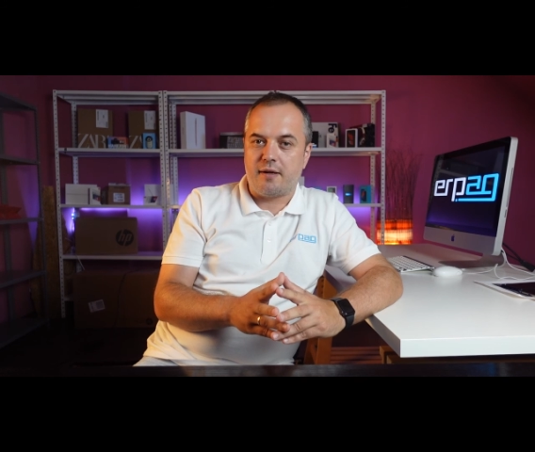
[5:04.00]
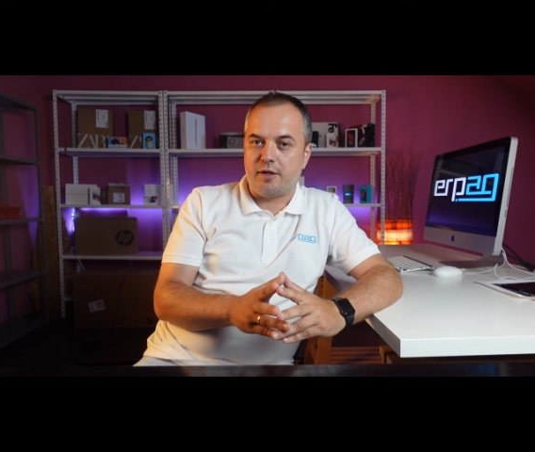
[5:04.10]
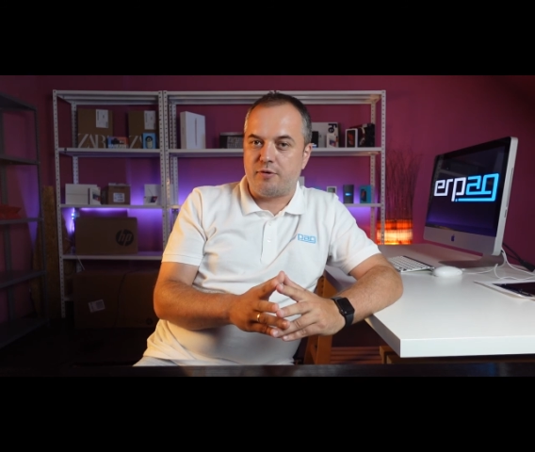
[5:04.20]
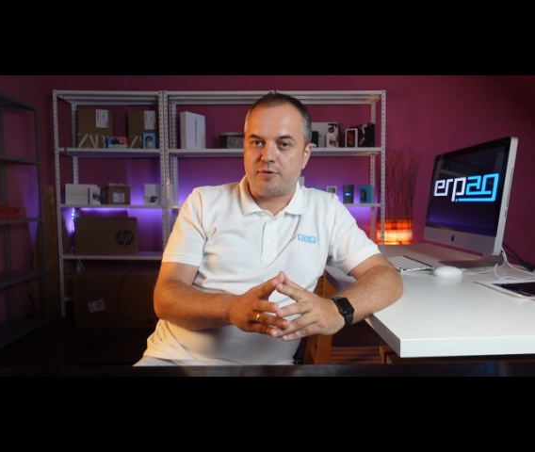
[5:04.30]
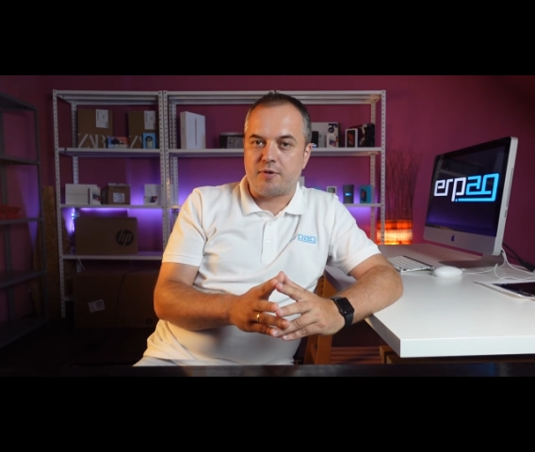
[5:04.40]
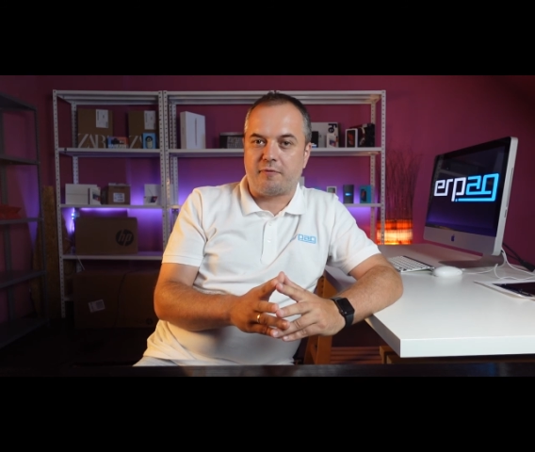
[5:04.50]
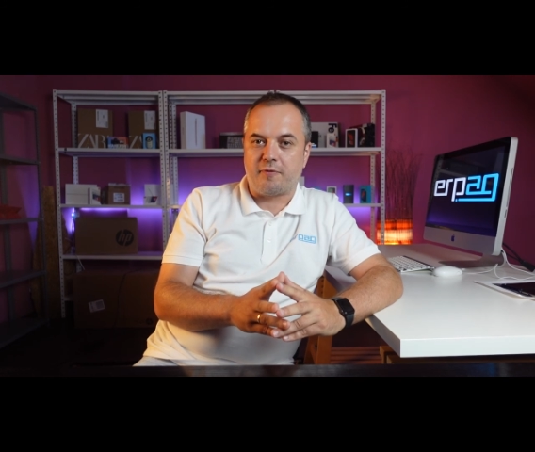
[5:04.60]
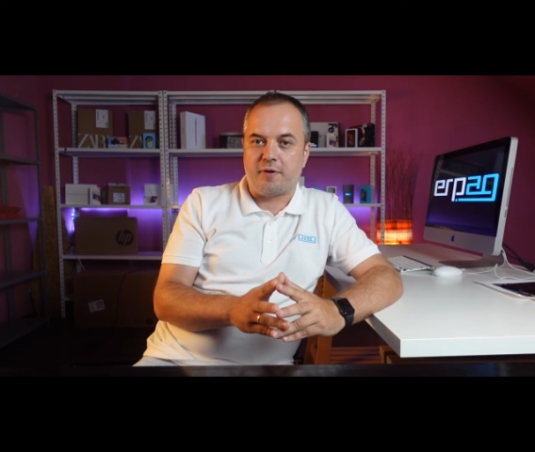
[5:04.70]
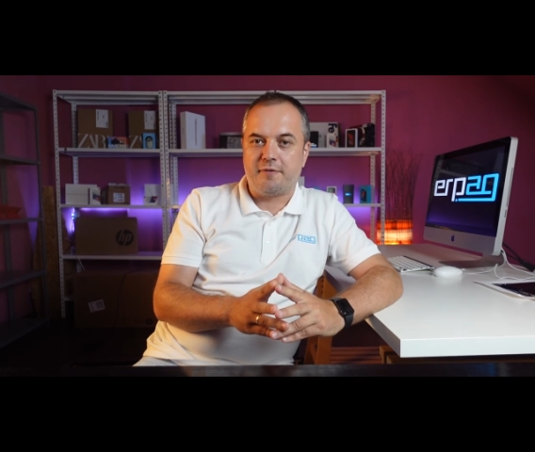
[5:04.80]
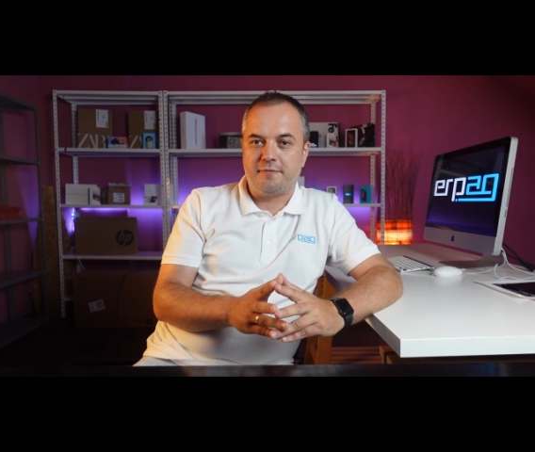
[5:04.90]
a new
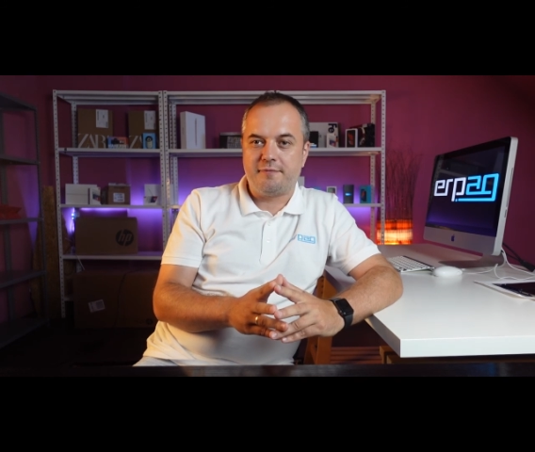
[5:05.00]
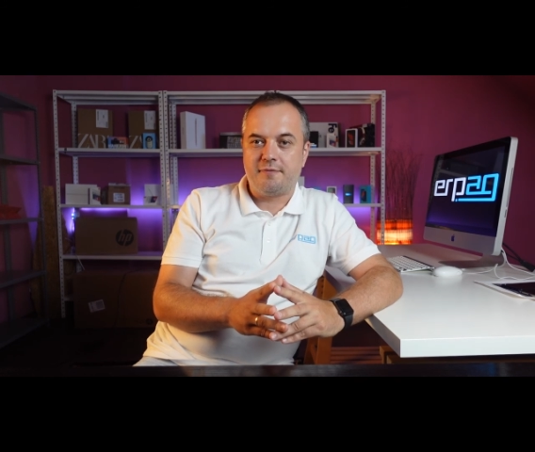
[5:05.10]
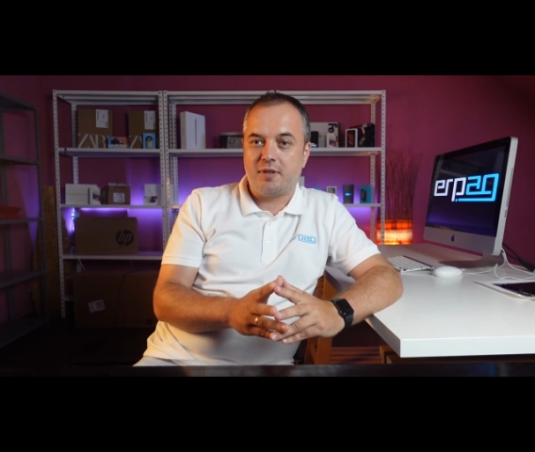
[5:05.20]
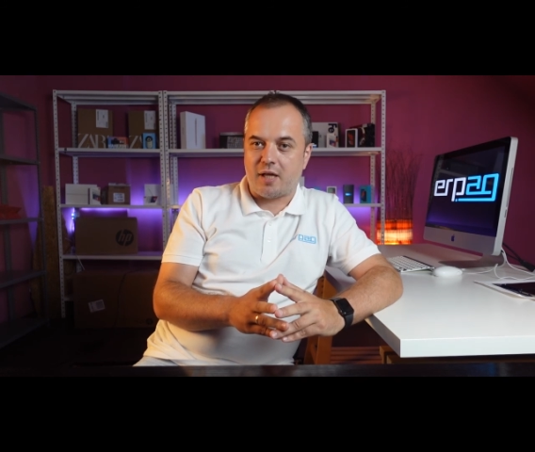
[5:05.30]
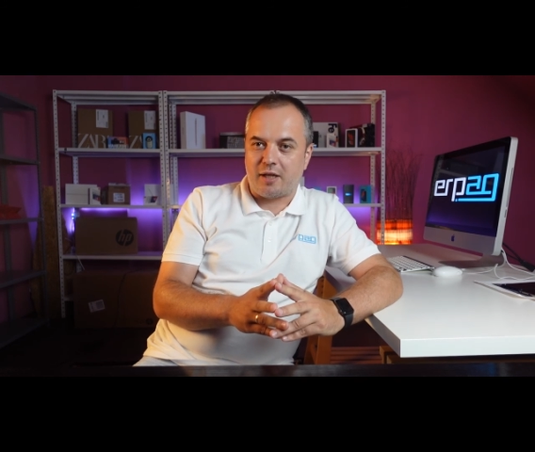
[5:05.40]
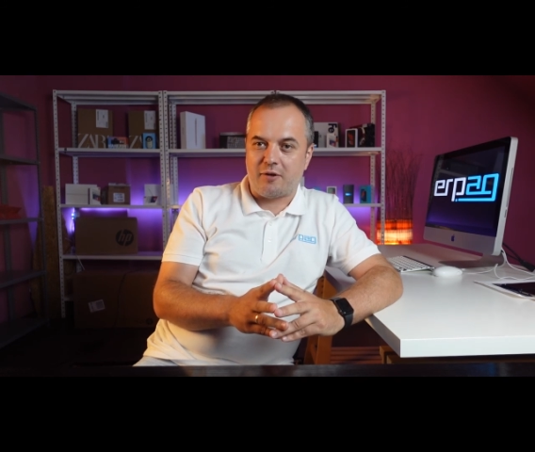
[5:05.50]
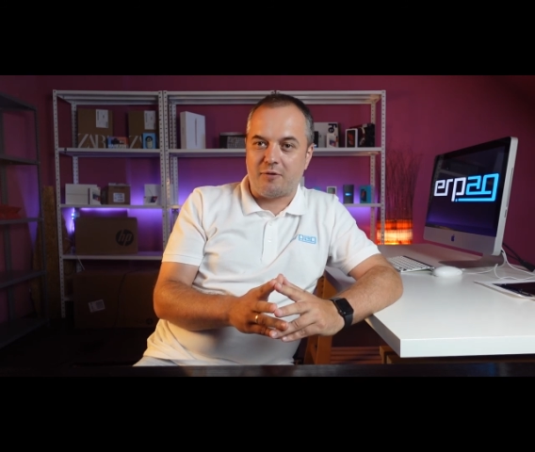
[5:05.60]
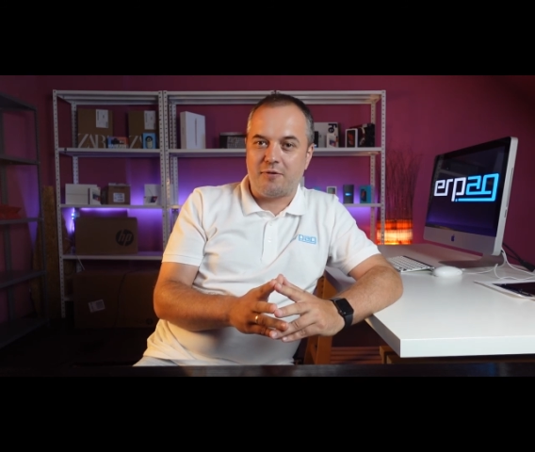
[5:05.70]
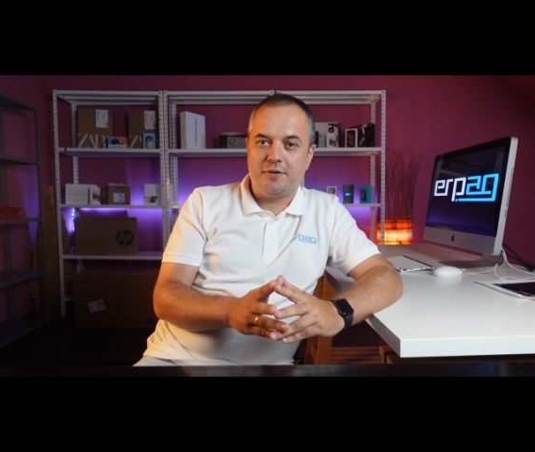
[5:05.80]
software. Thank you.